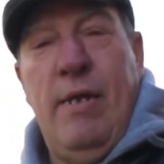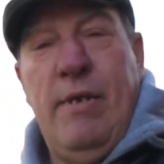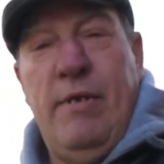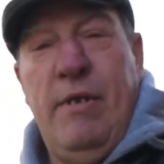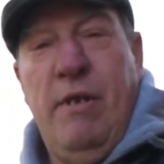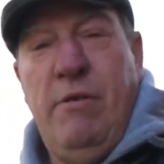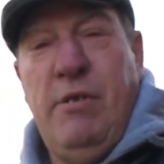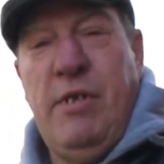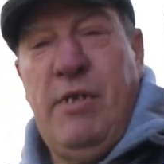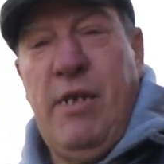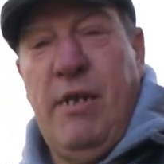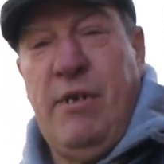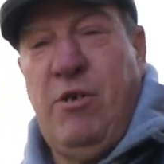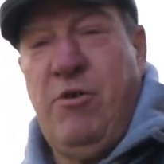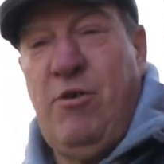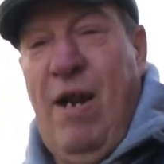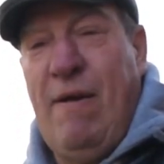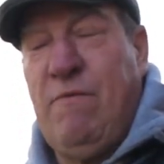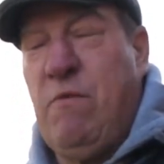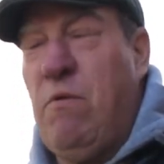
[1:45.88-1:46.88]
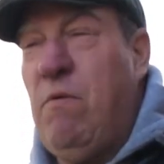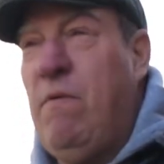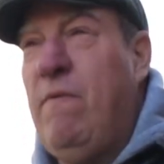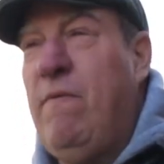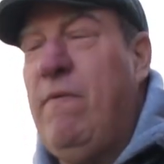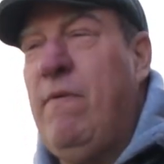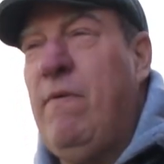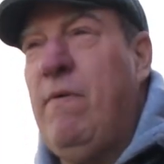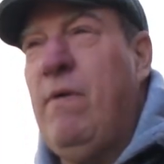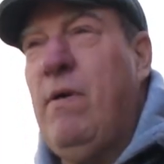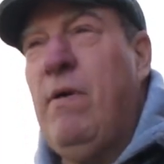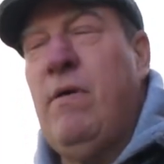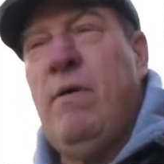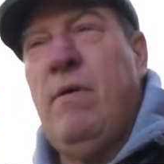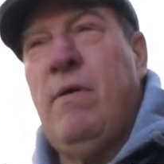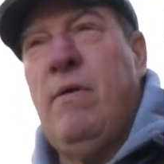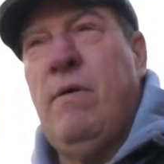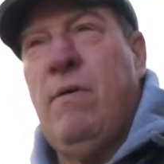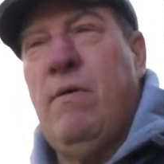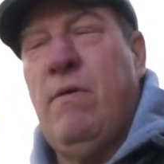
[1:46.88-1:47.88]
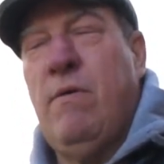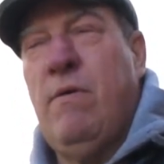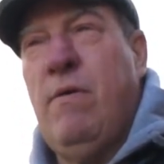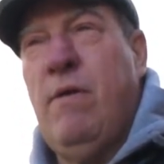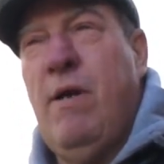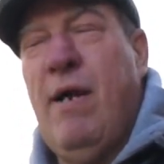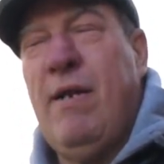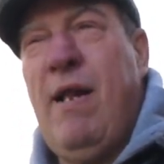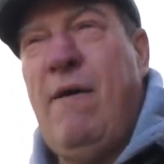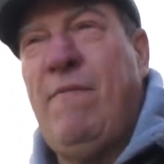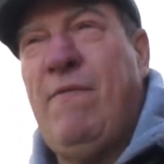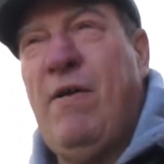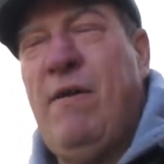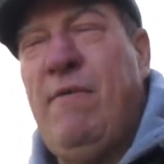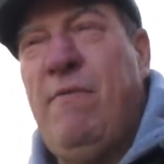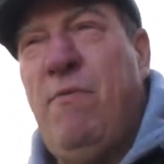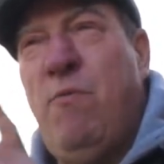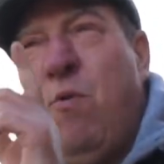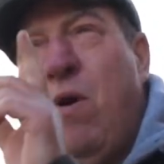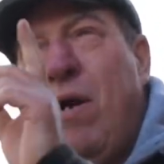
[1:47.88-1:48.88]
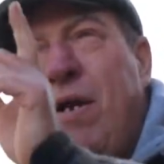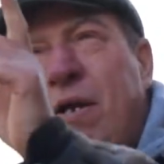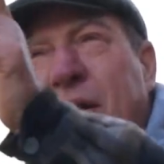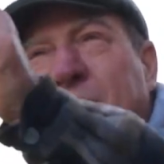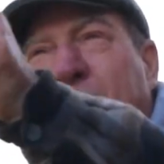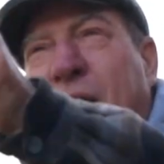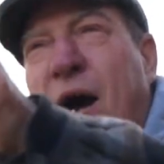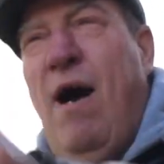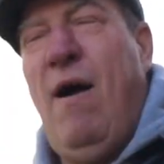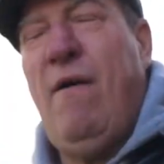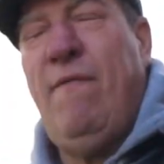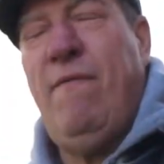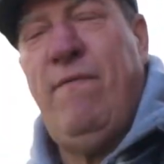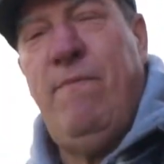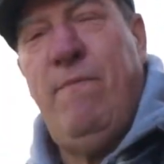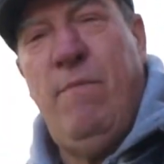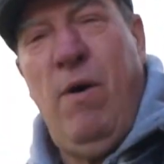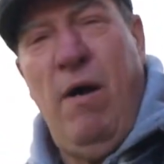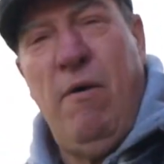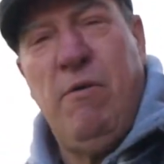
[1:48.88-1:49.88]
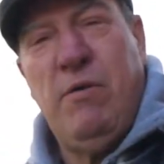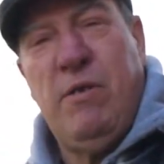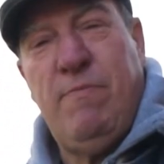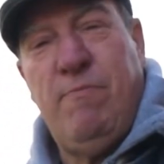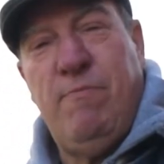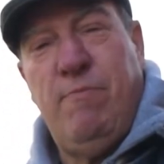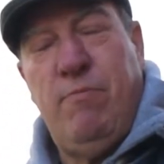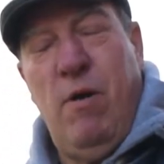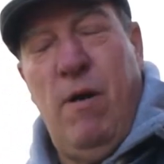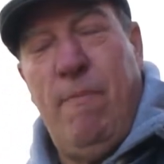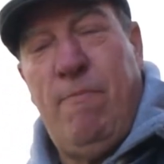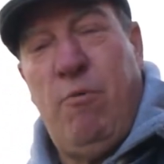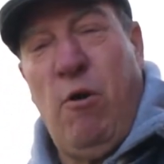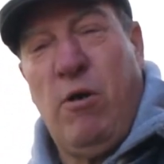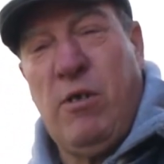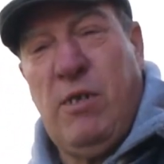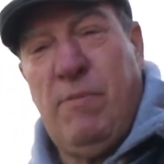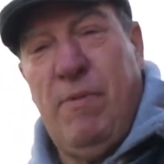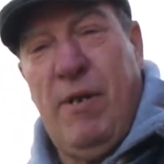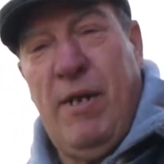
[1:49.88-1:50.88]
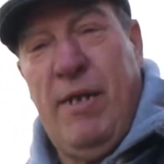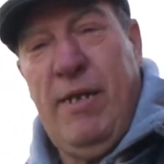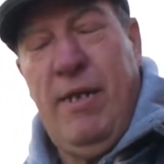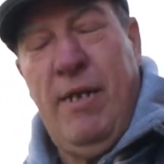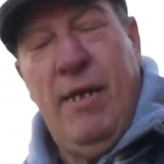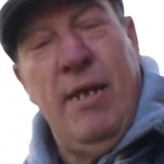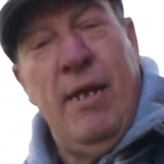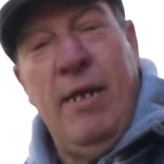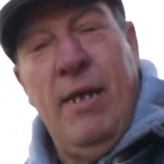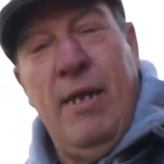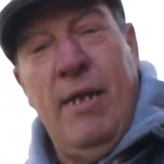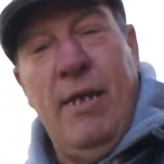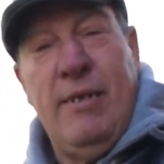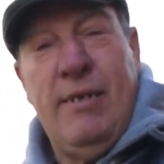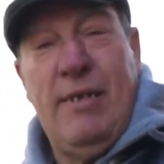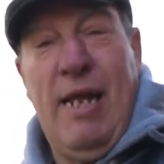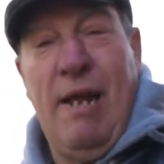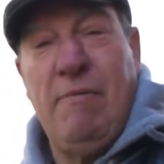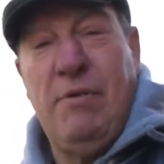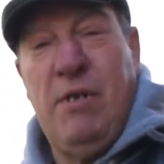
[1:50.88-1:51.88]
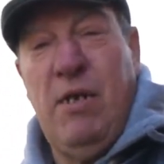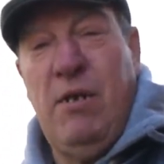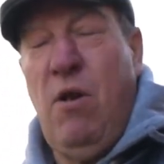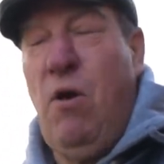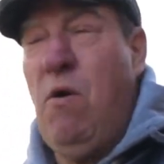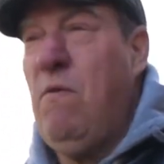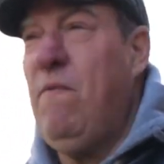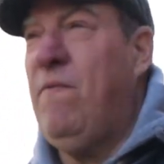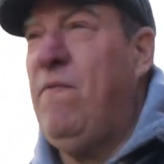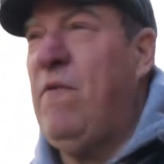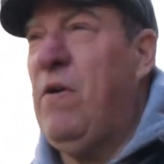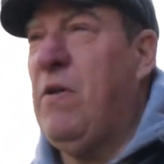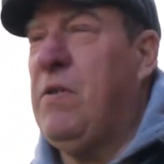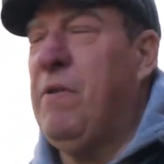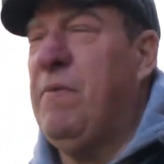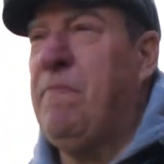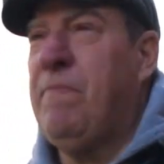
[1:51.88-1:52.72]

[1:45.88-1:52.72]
Used to travel another 1.5 miles approximately down to Longford.